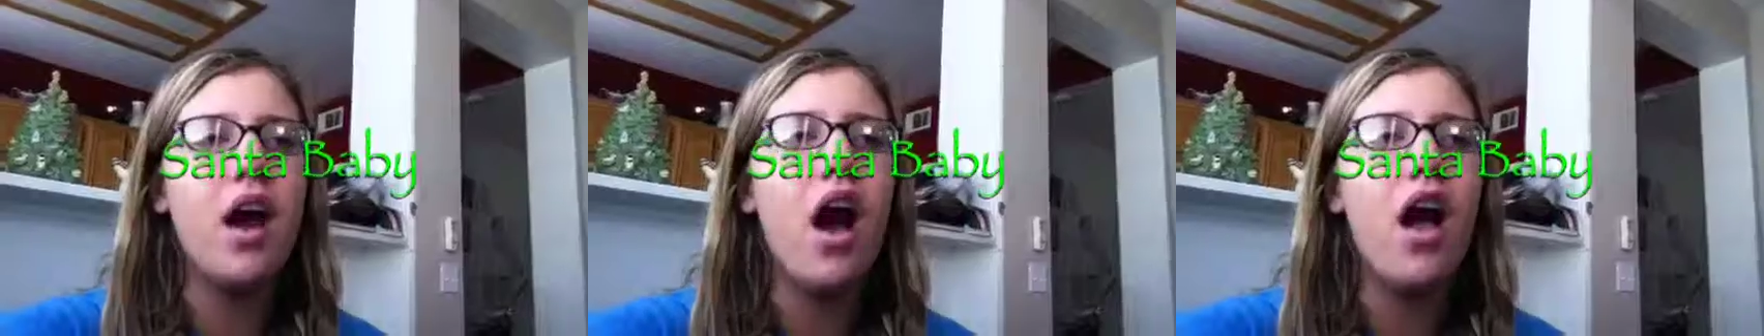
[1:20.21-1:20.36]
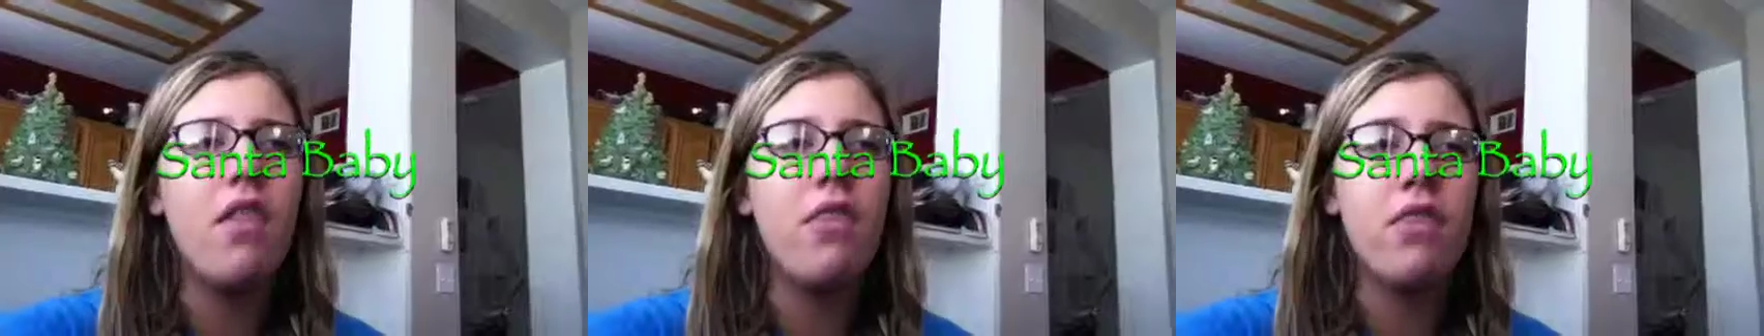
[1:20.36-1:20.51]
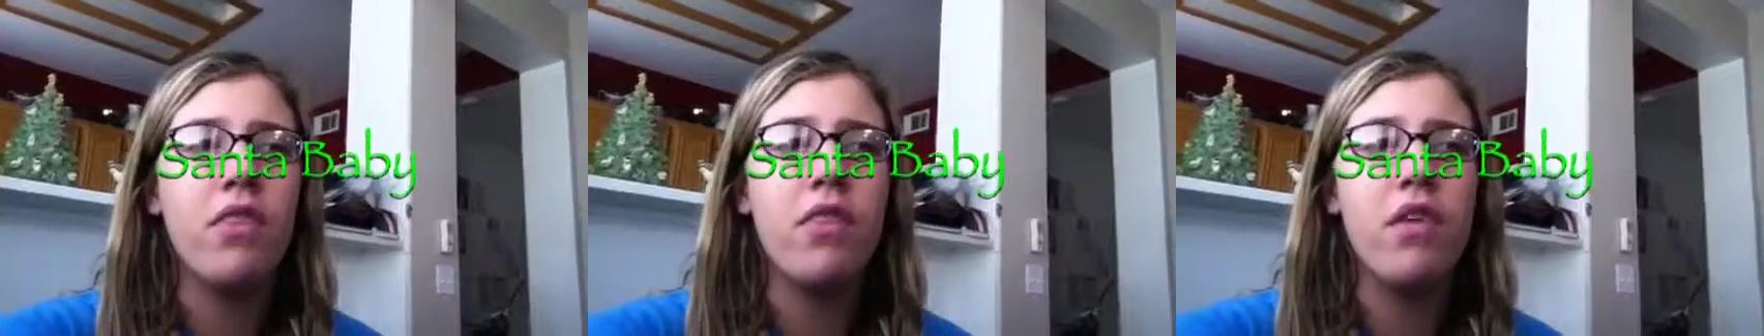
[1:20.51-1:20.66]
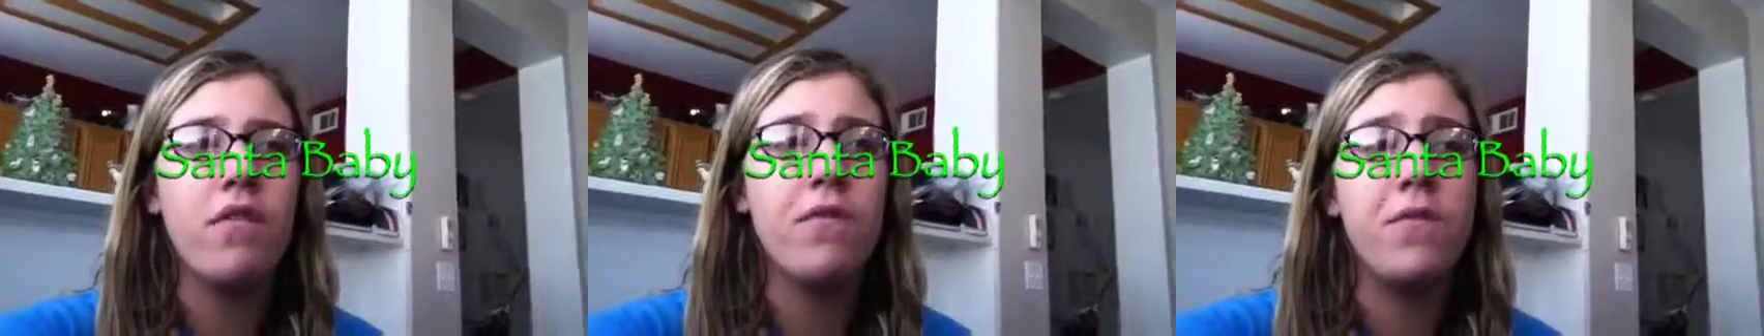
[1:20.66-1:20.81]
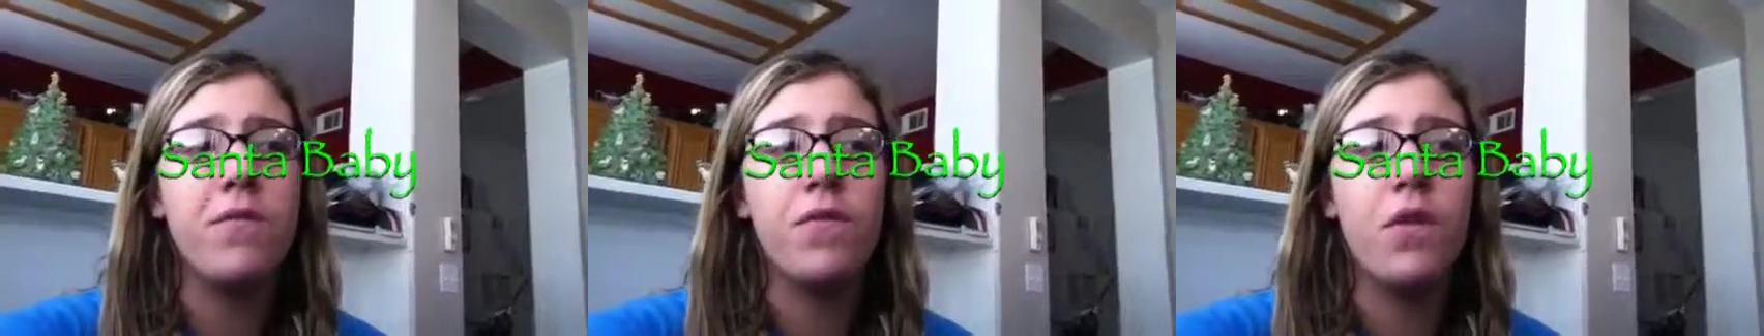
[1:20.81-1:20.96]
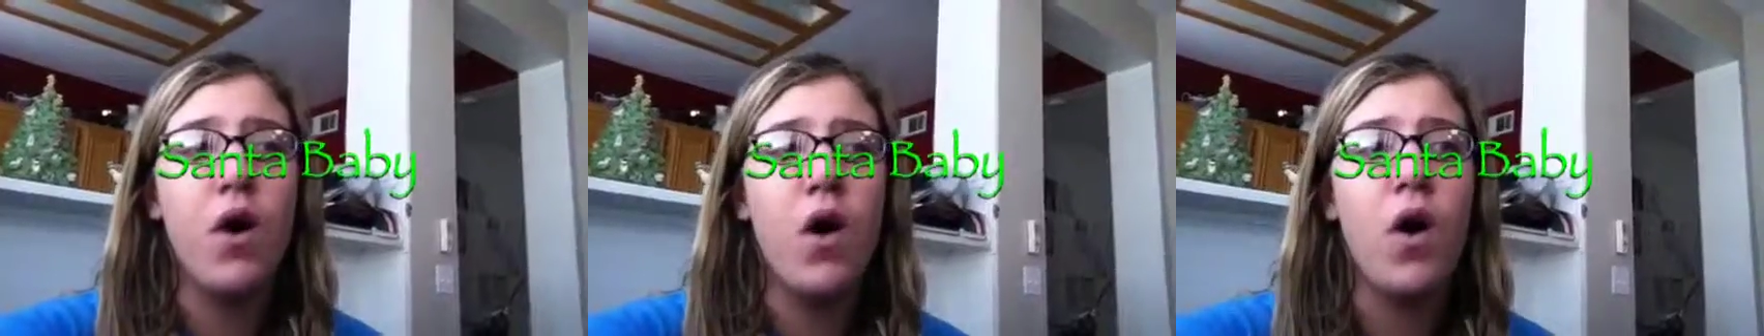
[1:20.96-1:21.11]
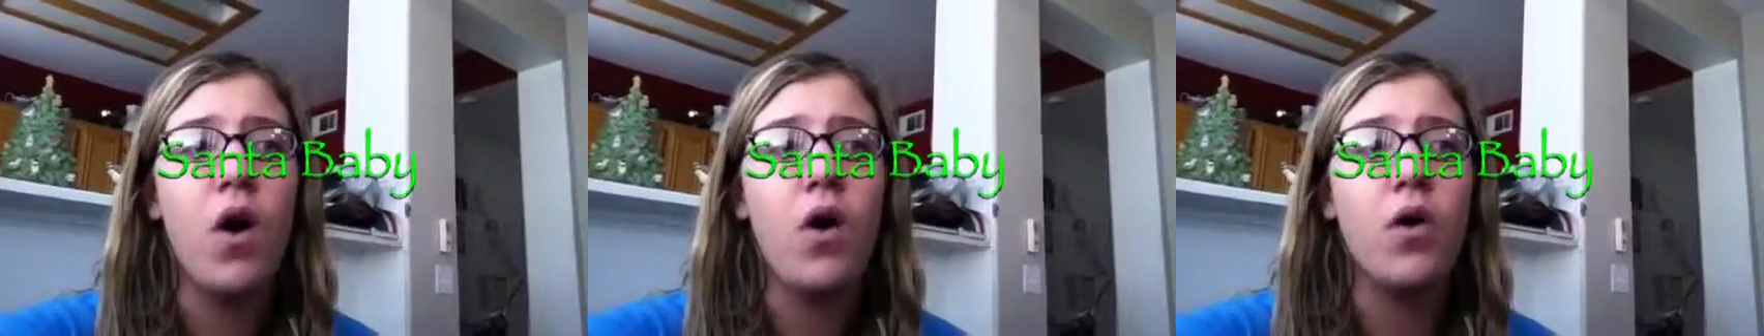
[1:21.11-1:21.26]
on the
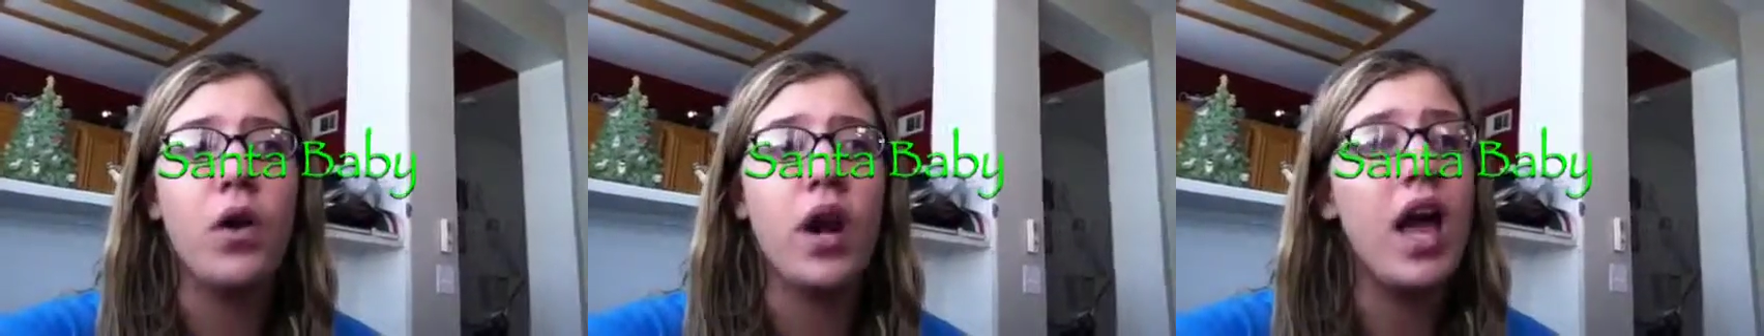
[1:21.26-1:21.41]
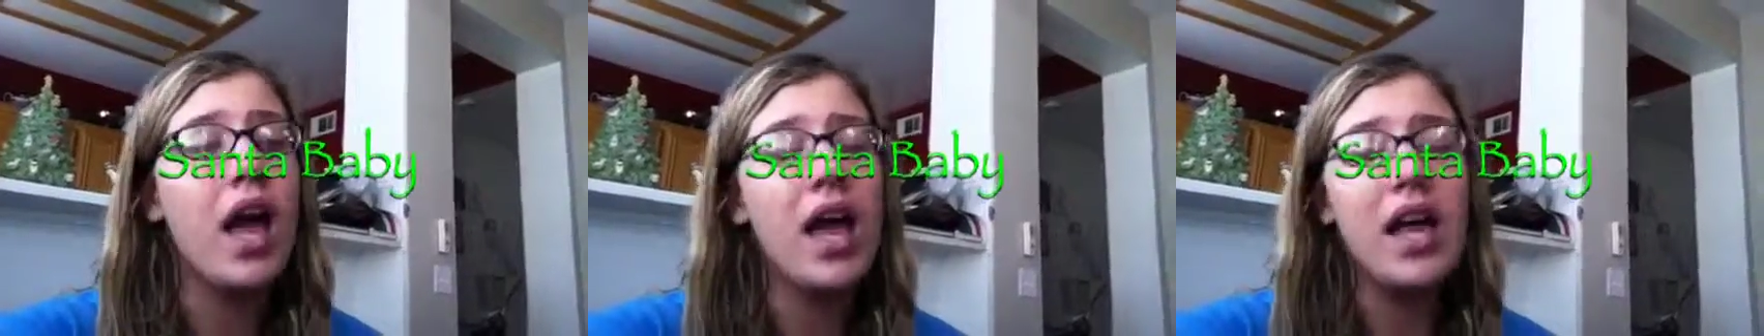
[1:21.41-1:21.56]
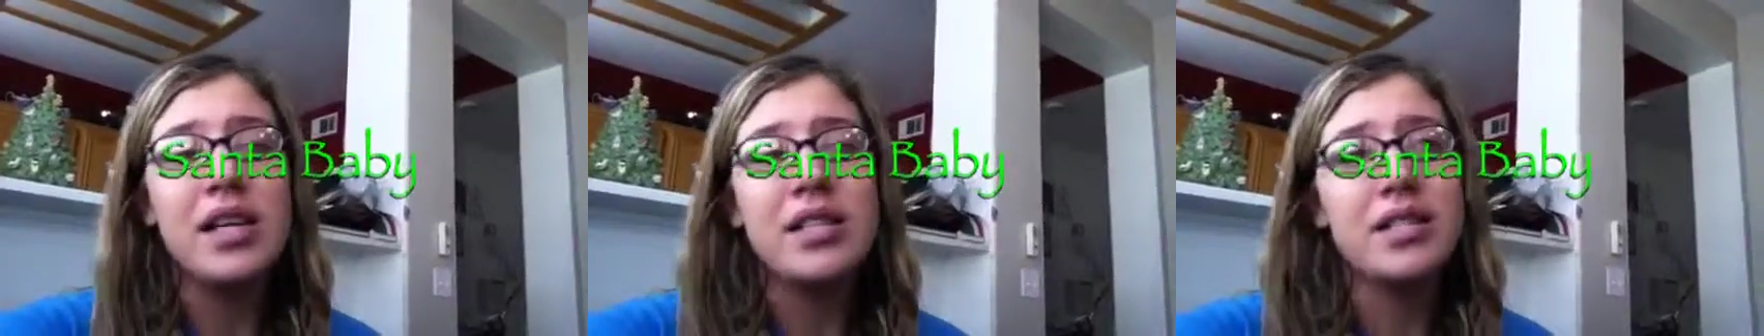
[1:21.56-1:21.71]
phone,